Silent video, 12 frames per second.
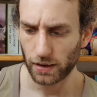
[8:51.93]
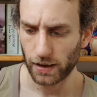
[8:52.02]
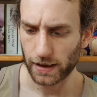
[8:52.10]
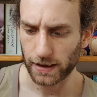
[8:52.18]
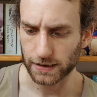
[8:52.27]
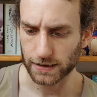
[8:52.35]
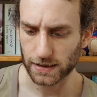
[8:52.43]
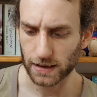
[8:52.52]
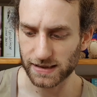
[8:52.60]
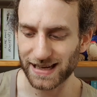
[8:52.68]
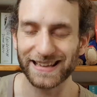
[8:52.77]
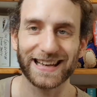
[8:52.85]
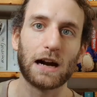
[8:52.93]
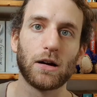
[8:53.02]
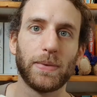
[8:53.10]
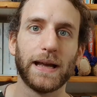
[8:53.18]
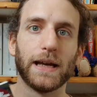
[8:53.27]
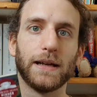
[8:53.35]
it's set in the
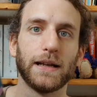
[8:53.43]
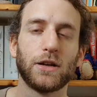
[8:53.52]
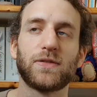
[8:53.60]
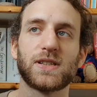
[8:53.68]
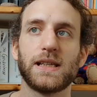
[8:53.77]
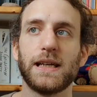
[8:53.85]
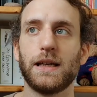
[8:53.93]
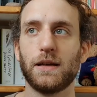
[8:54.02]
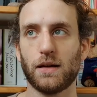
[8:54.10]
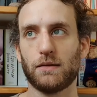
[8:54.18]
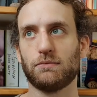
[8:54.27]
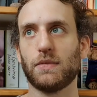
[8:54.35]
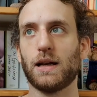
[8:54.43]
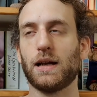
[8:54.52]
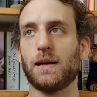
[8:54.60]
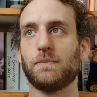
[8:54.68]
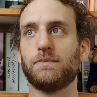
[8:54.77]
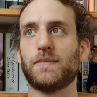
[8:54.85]
Caribbean, and obviously
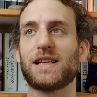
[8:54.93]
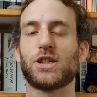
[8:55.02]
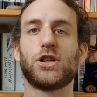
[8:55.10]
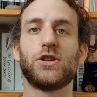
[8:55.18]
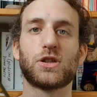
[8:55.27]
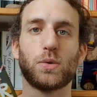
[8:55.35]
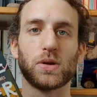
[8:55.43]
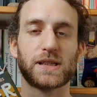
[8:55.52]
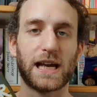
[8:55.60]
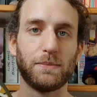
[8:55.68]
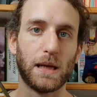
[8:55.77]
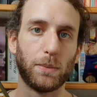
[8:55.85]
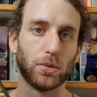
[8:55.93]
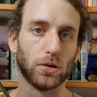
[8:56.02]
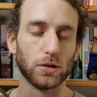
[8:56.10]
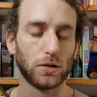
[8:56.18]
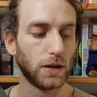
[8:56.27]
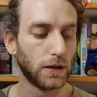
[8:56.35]
attitudes towards gay
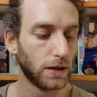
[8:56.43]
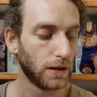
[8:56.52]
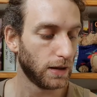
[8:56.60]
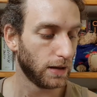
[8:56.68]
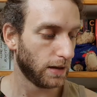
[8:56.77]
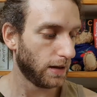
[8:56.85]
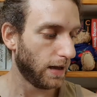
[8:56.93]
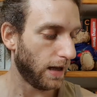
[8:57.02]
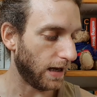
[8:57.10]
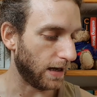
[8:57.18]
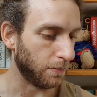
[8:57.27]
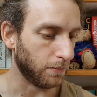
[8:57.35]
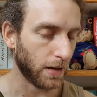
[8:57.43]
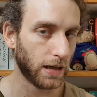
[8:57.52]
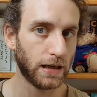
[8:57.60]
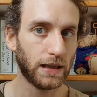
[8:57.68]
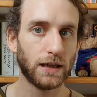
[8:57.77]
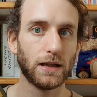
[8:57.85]
people
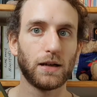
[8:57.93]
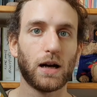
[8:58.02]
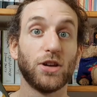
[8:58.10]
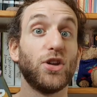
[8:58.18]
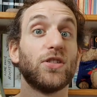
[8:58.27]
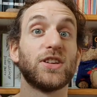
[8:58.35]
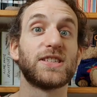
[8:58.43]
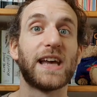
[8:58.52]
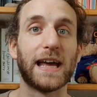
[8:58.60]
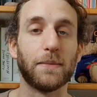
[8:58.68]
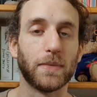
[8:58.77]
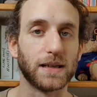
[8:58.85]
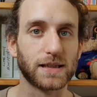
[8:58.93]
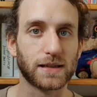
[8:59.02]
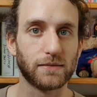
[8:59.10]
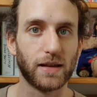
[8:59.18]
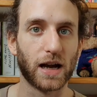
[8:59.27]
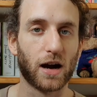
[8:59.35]
are not the same as
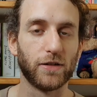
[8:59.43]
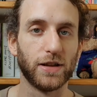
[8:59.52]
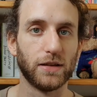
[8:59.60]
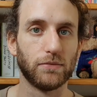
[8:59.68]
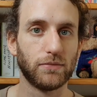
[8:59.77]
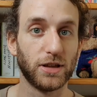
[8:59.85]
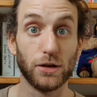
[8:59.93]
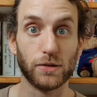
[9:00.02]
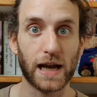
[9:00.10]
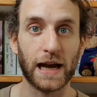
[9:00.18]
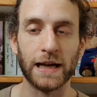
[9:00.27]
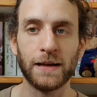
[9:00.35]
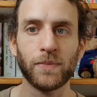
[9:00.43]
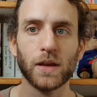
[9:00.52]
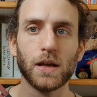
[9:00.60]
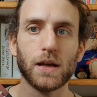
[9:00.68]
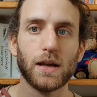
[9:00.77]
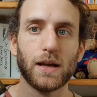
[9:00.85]
they are in the UK.
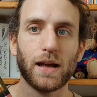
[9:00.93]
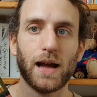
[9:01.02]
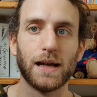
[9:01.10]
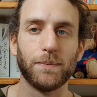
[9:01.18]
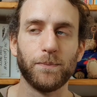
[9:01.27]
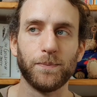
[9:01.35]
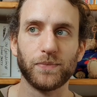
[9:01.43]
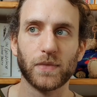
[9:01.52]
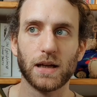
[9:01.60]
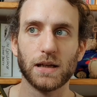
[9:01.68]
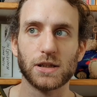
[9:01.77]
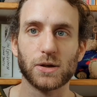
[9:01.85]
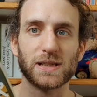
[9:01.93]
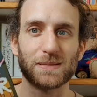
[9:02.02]
And so it's